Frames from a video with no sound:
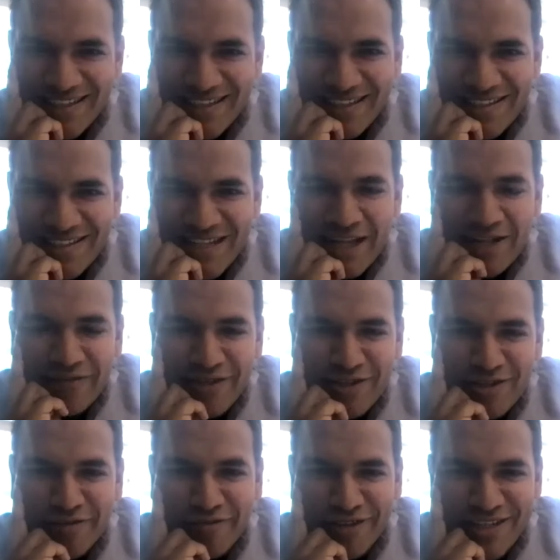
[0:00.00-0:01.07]
Let's delve
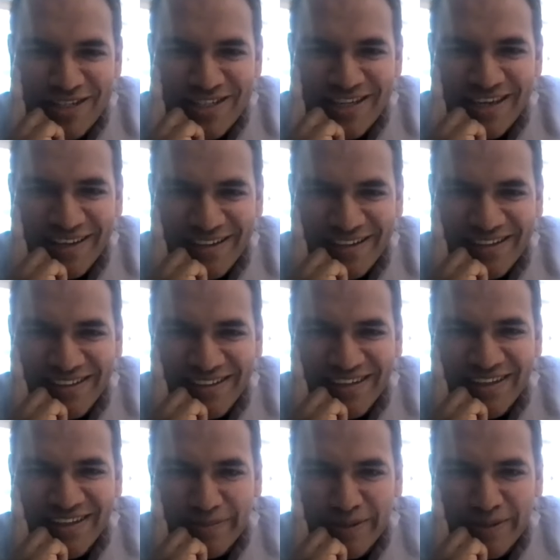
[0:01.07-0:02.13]
into fintech
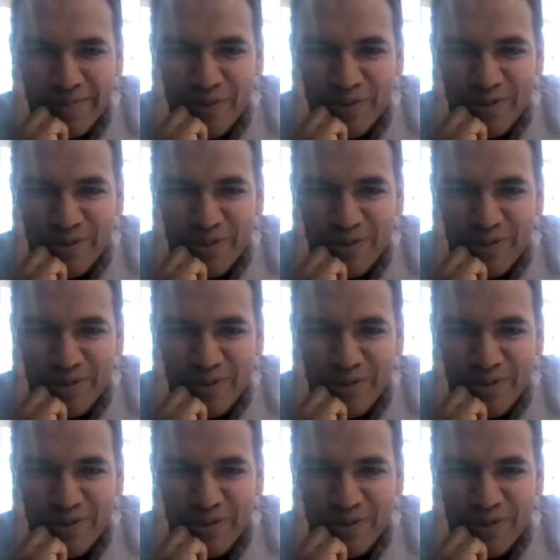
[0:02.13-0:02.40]
in a bit more